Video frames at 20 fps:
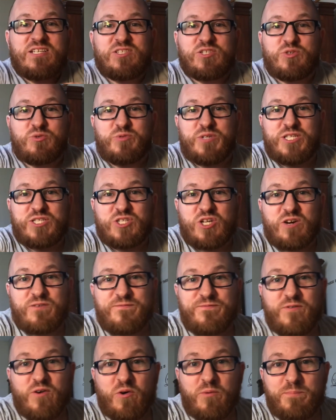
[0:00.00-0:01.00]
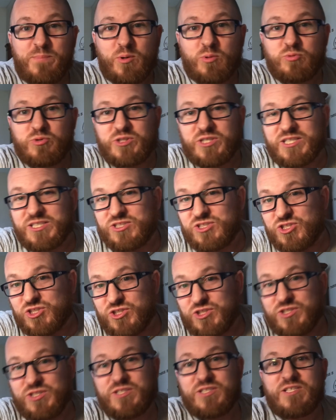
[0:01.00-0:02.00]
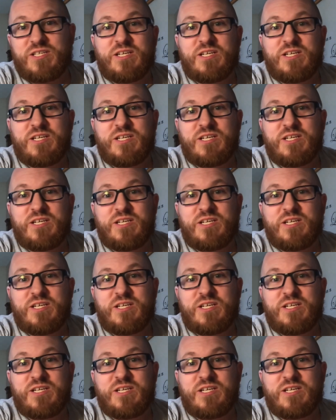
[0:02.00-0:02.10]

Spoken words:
to reach our full potential.